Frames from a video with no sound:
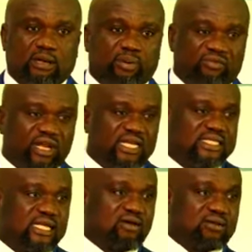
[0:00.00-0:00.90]
prevailing
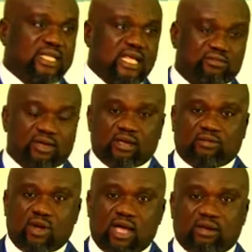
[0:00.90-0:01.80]
circumstance
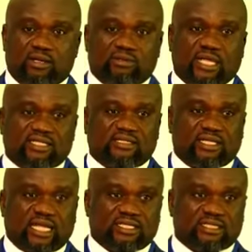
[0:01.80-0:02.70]
where
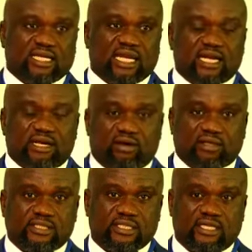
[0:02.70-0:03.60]
that's glaring
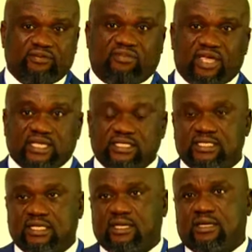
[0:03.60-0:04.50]
us in the
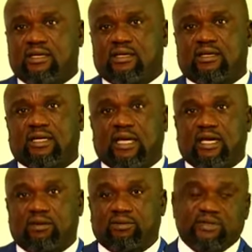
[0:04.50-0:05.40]
face
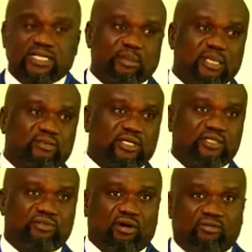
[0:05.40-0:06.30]
with respect to the
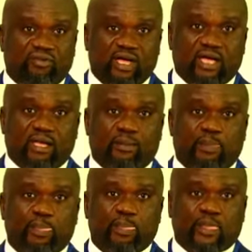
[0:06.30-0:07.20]
issue of
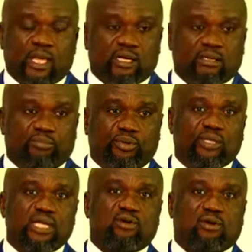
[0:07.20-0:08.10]

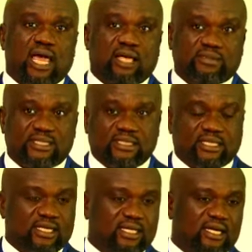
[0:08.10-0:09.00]
building collapse
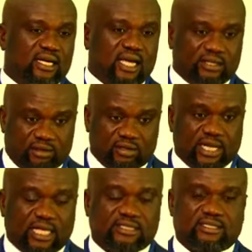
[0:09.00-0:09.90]
and all
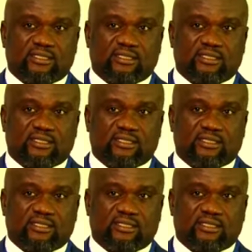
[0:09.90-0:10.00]
that.